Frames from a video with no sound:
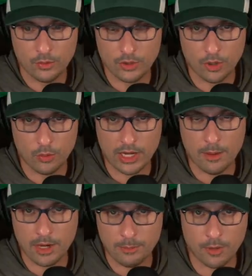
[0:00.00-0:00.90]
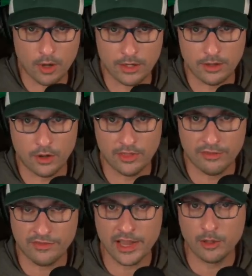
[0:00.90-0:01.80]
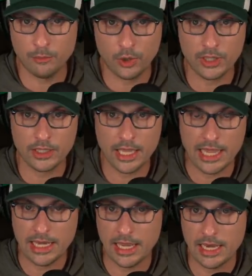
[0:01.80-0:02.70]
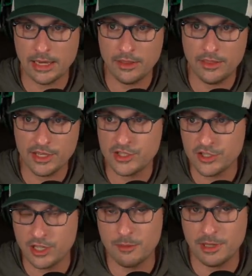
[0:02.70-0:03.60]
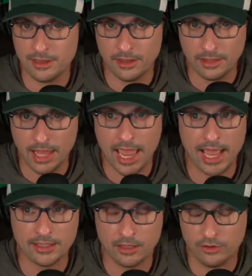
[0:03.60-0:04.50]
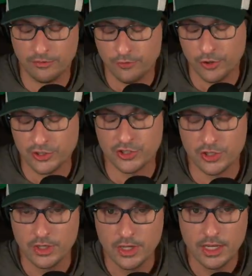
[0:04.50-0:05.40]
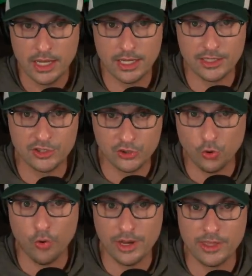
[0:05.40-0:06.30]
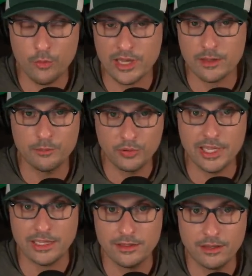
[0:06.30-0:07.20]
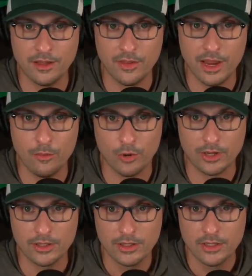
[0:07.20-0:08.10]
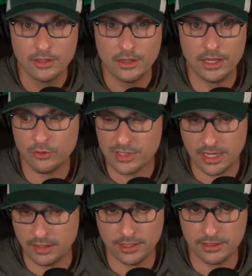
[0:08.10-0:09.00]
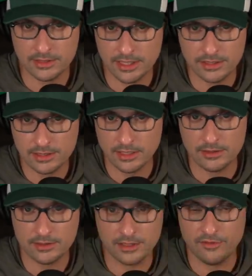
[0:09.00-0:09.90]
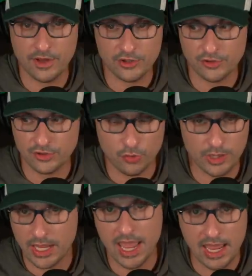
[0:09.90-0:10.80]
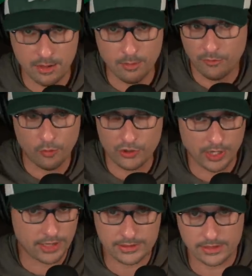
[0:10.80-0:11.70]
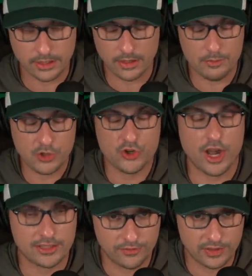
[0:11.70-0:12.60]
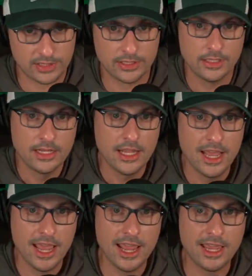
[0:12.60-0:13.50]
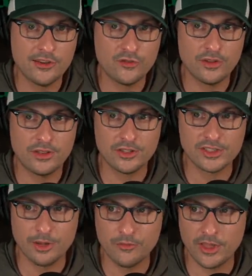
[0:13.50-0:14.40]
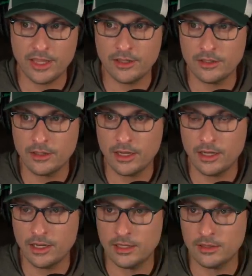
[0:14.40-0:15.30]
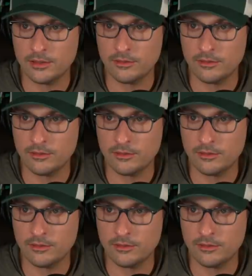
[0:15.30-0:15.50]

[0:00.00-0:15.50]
you know, we're coming up on on the final book and and this is going to be the last or the first uh, story that we complete on the network. Androids and Aliens Dead Suns adventure is going to end before Giant Slayer. I'd be shocked if it didn't. And there's something uh,